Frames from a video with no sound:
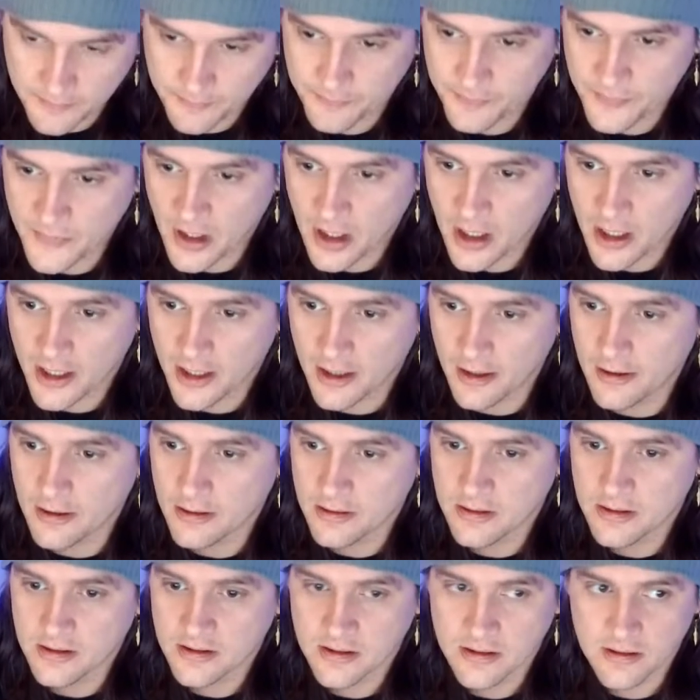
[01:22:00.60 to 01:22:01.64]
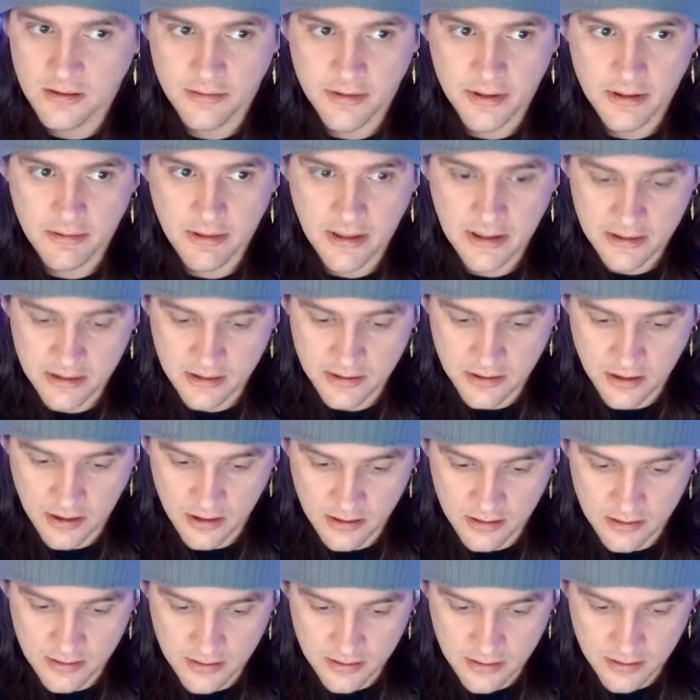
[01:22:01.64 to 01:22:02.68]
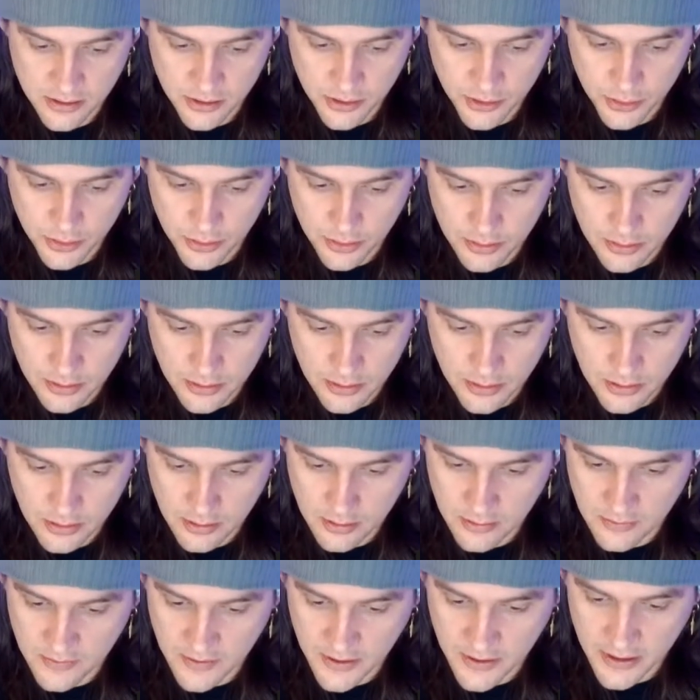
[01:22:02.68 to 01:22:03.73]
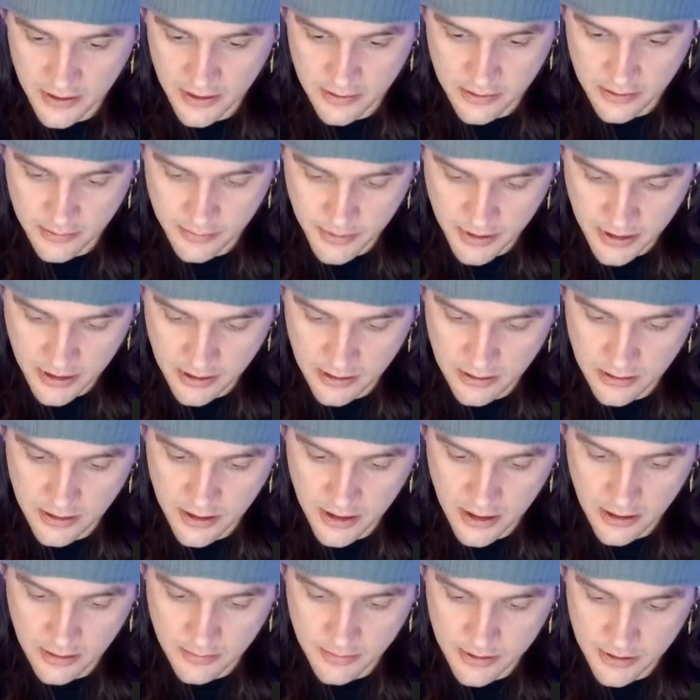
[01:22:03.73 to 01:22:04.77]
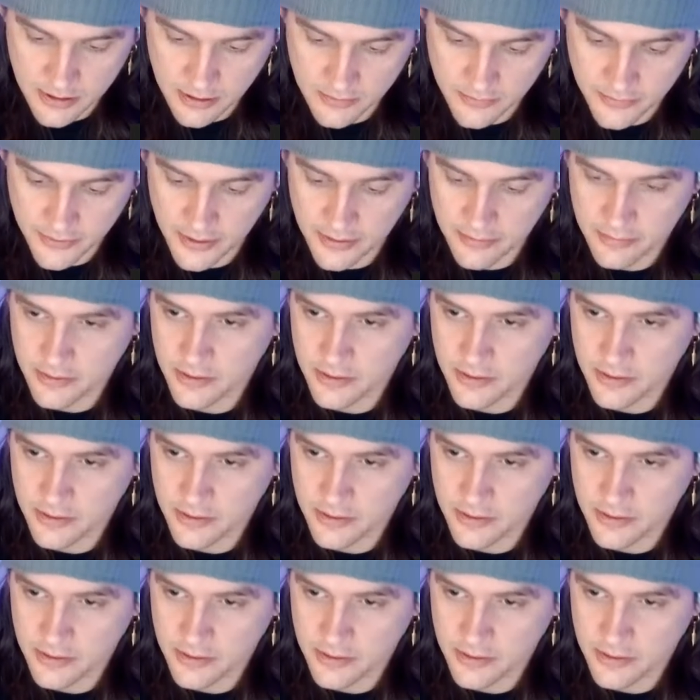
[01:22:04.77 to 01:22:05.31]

All right. The redirect is on. Whew. Finally, man. Damn, it took forever.